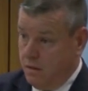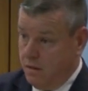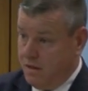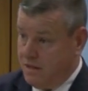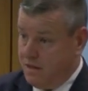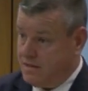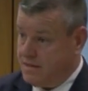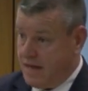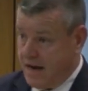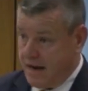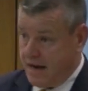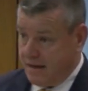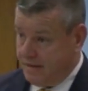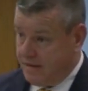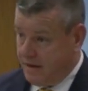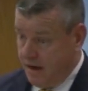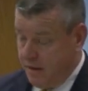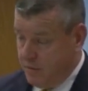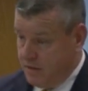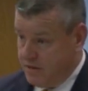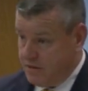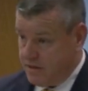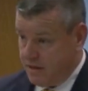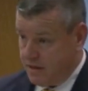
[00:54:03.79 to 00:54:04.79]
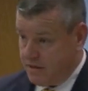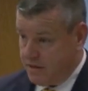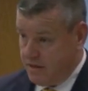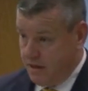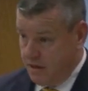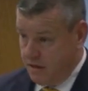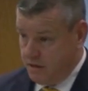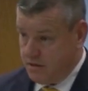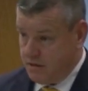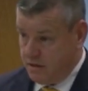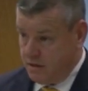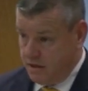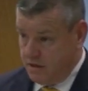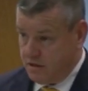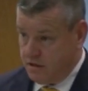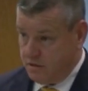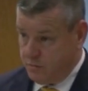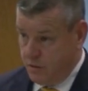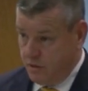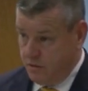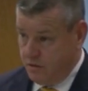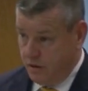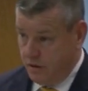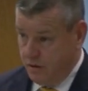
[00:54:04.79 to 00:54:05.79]
The second time in 6 years that this
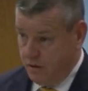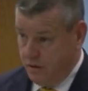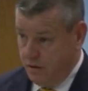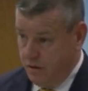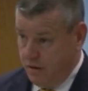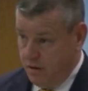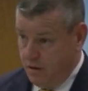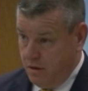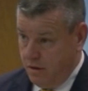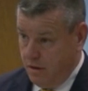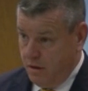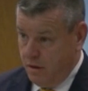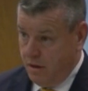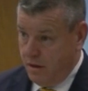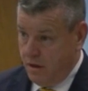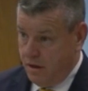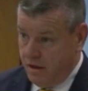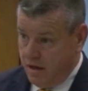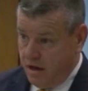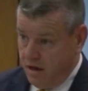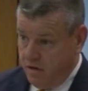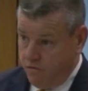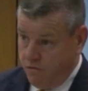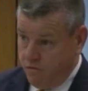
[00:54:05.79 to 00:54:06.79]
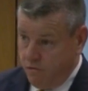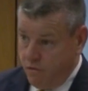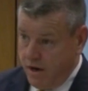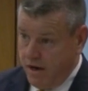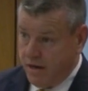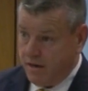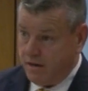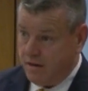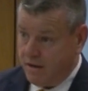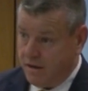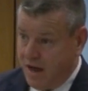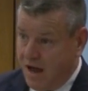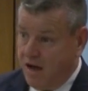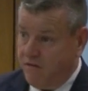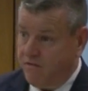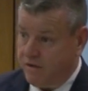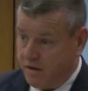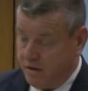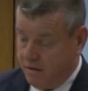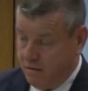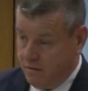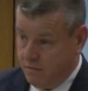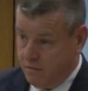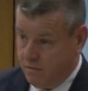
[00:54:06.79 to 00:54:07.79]
has been done, they have wreaked
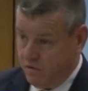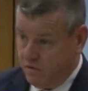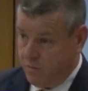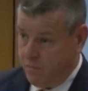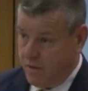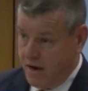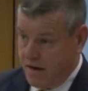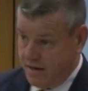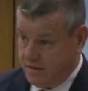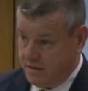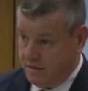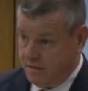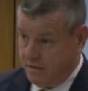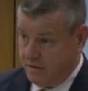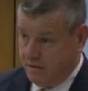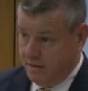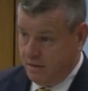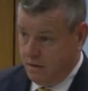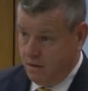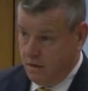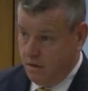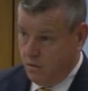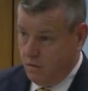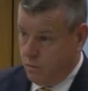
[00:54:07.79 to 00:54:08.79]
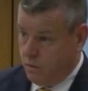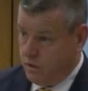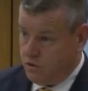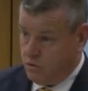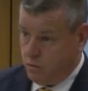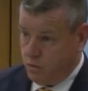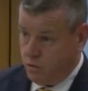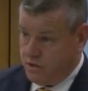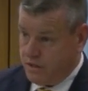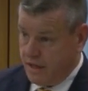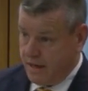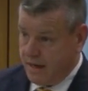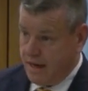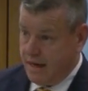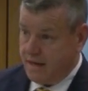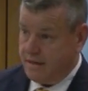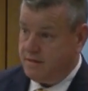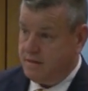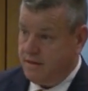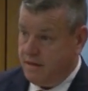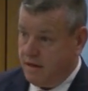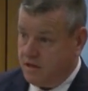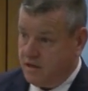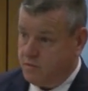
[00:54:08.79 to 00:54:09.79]
havoc with Brexit, which was
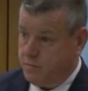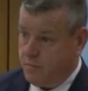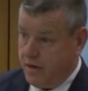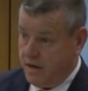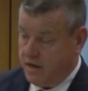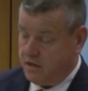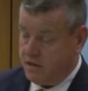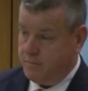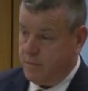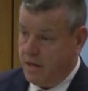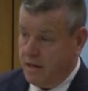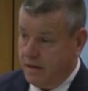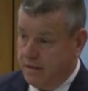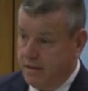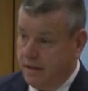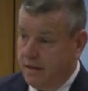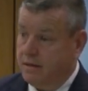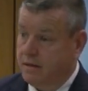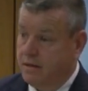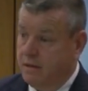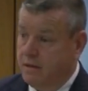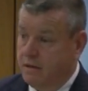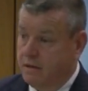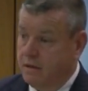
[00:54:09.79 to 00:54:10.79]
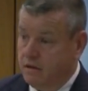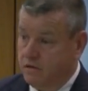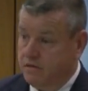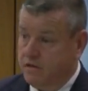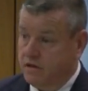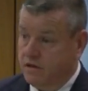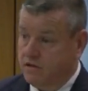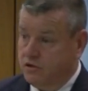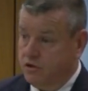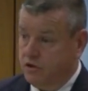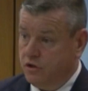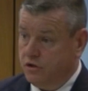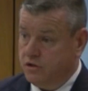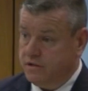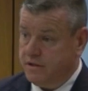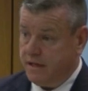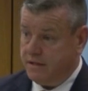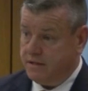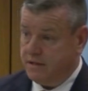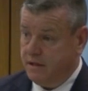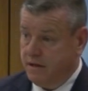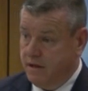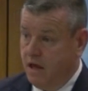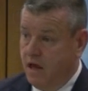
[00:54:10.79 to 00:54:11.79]
against the express mandate of this
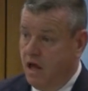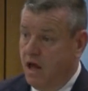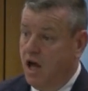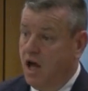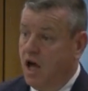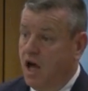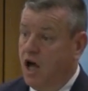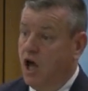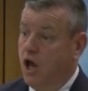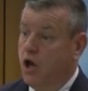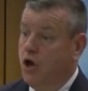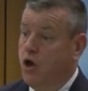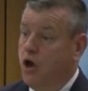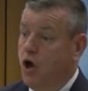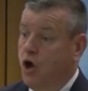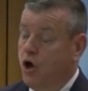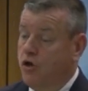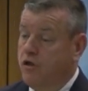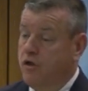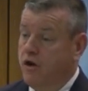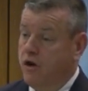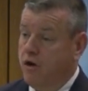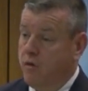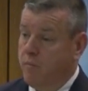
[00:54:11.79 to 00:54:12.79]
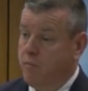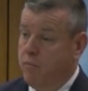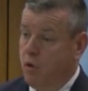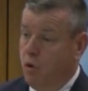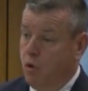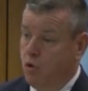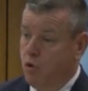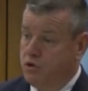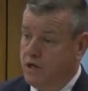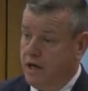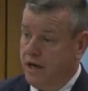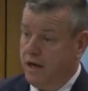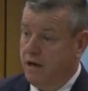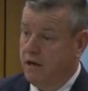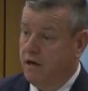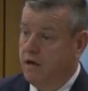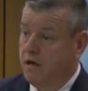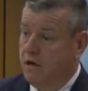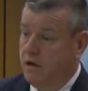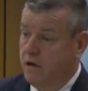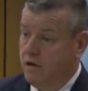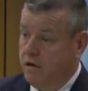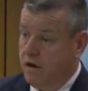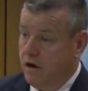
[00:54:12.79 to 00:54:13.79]
jurisdiction. And now they're imposing
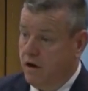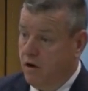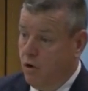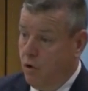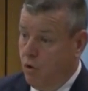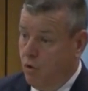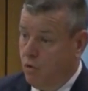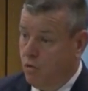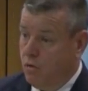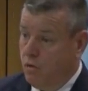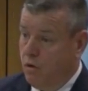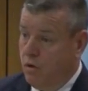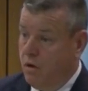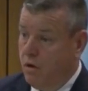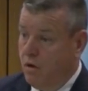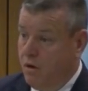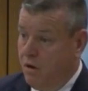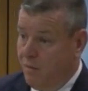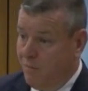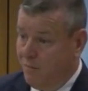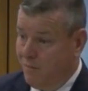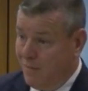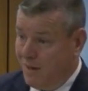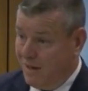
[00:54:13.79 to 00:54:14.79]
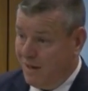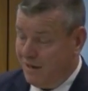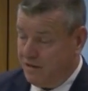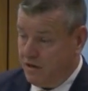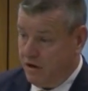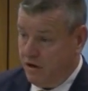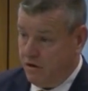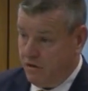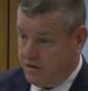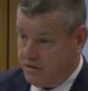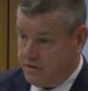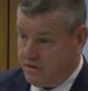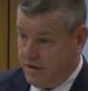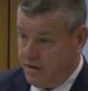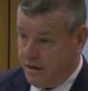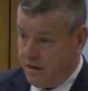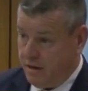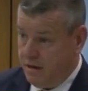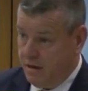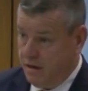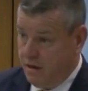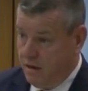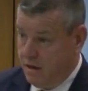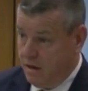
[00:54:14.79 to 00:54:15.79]
their own
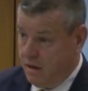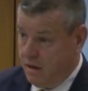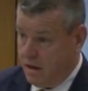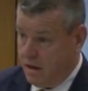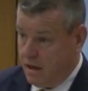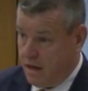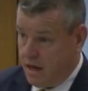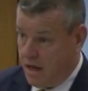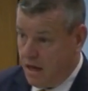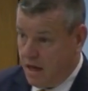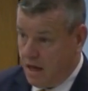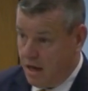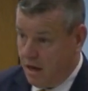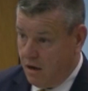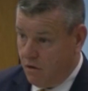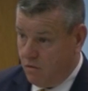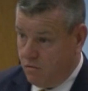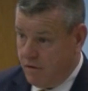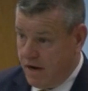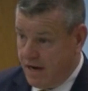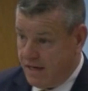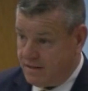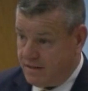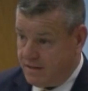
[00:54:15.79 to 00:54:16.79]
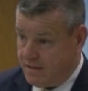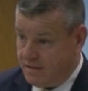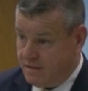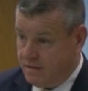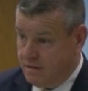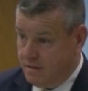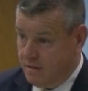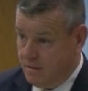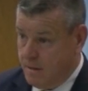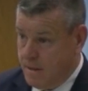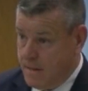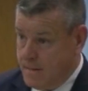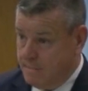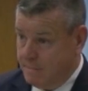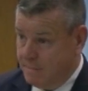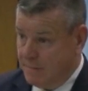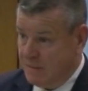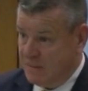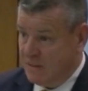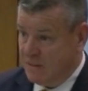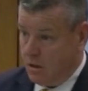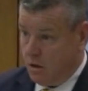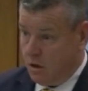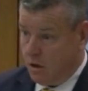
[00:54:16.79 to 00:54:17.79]
militaristic rights
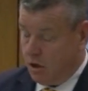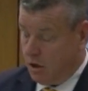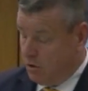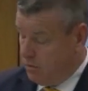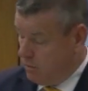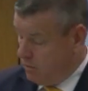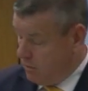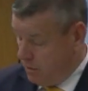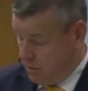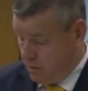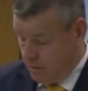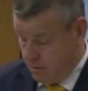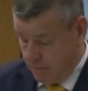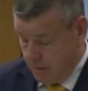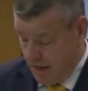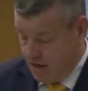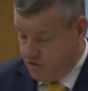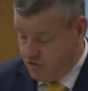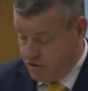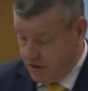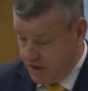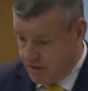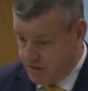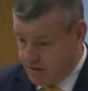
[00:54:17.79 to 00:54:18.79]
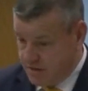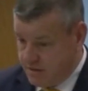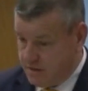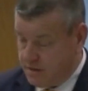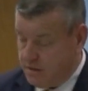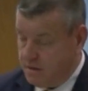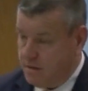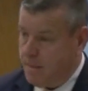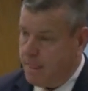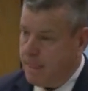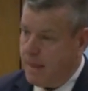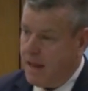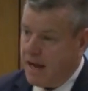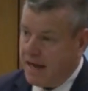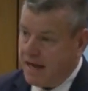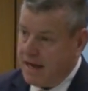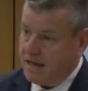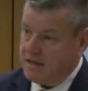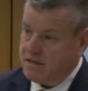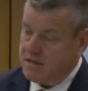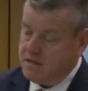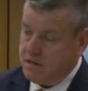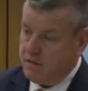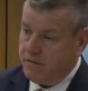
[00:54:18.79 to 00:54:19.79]
or interests
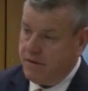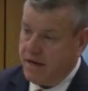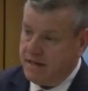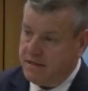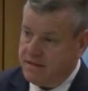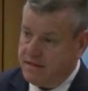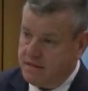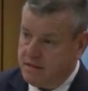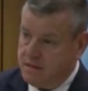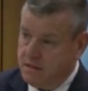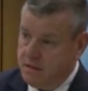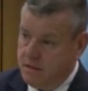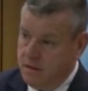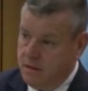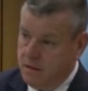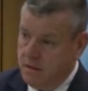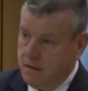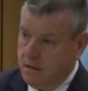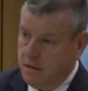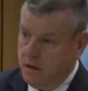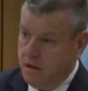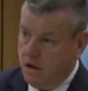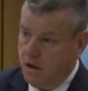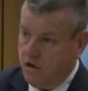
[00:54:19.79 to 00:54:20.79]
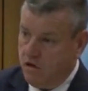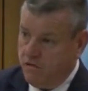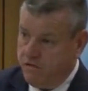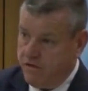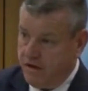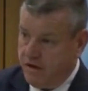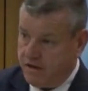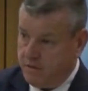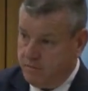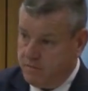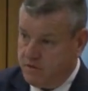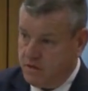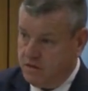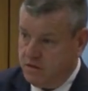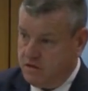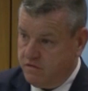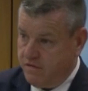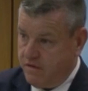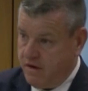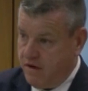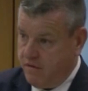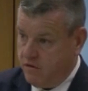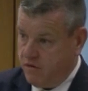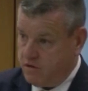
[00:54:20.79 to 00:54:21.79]
against the rights of victims and
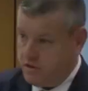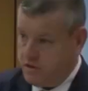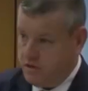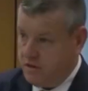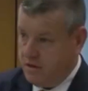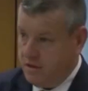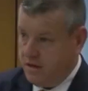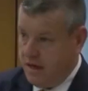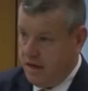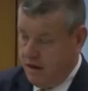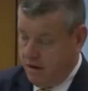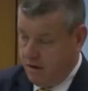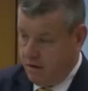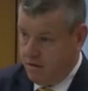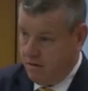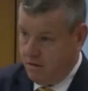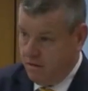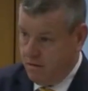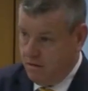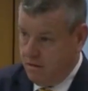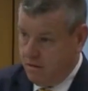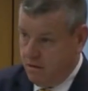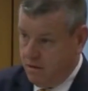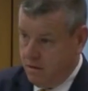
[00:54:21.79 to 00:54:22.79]
survivors here.